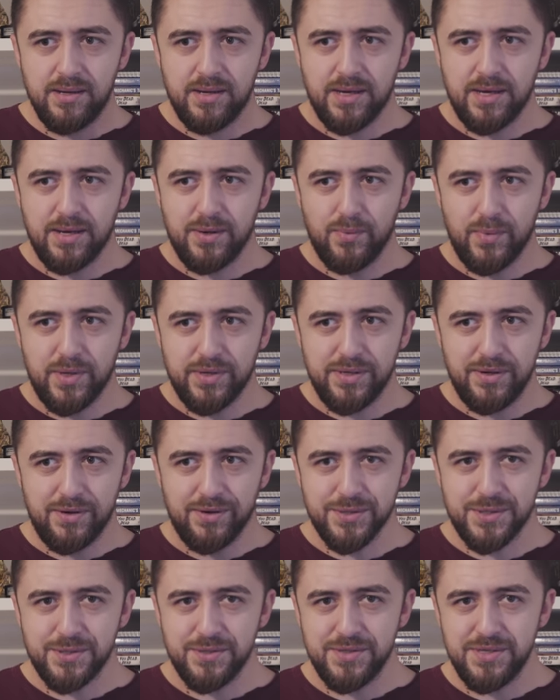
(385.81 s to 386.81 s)
Uh, well, you
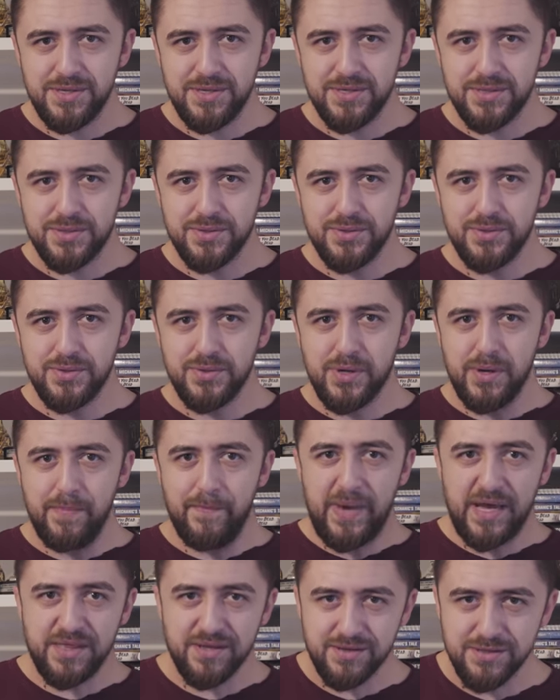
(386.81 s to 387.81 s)
also need to do a
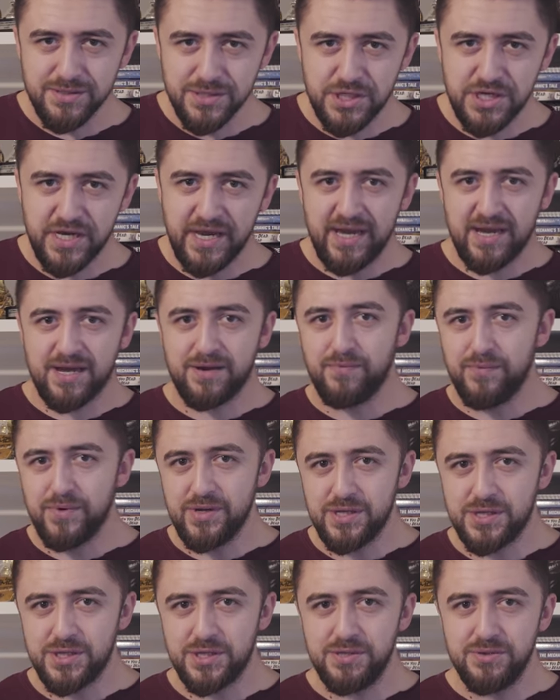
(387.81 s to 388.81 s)
medical check,
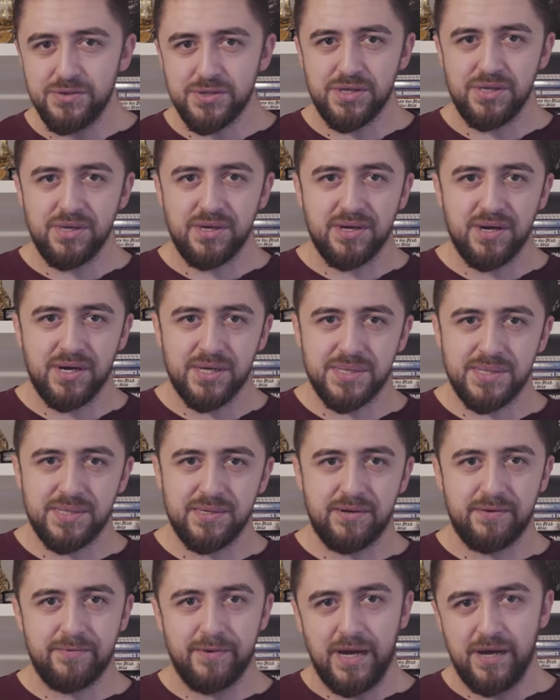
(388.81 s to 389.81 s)
which usually costs
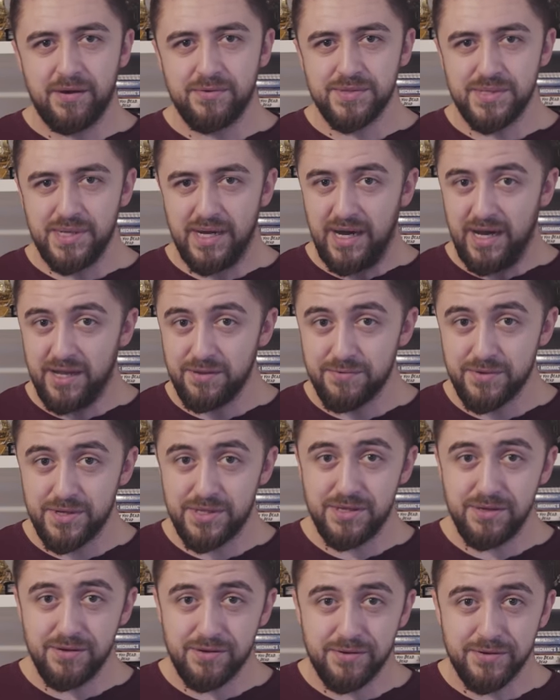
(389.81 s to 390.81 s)
around
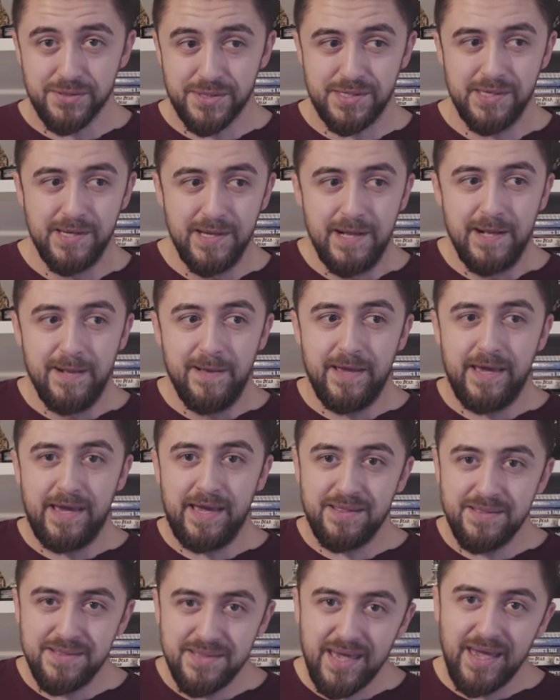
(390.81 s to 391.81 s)
100 euros
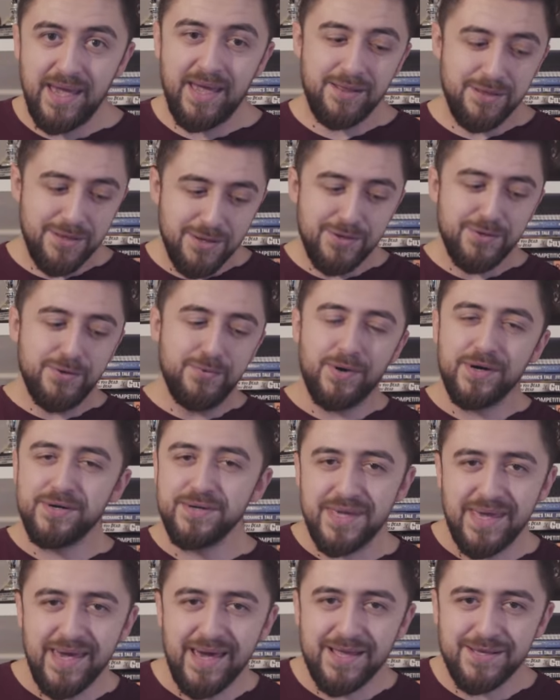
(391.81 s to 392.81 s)
and then you
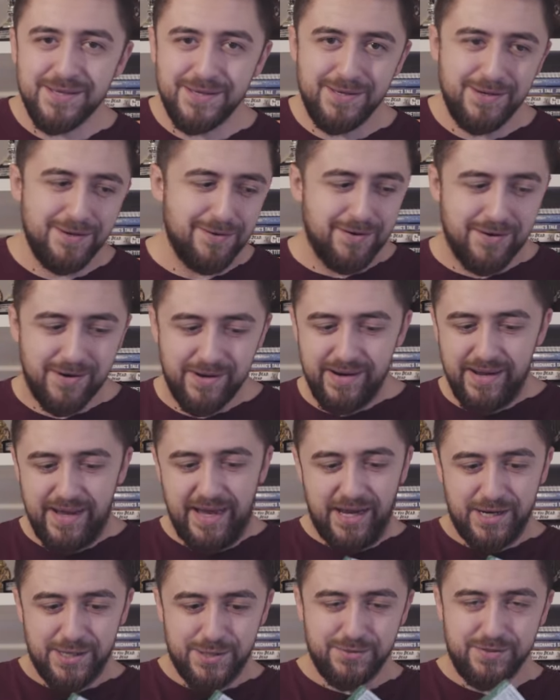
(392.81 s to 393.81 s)
will get your
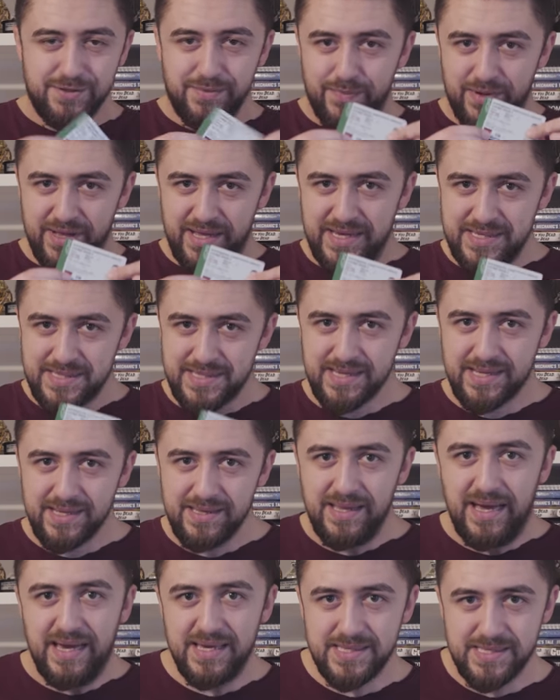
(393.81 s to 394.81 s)
actual
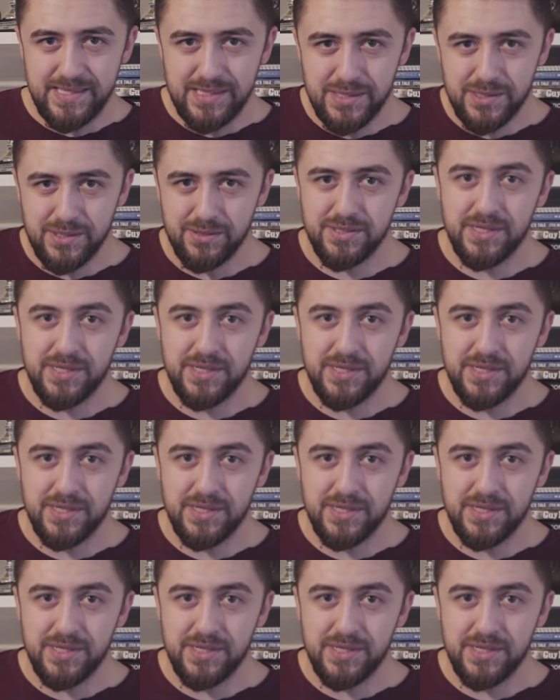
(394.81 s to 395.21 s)
plastic license.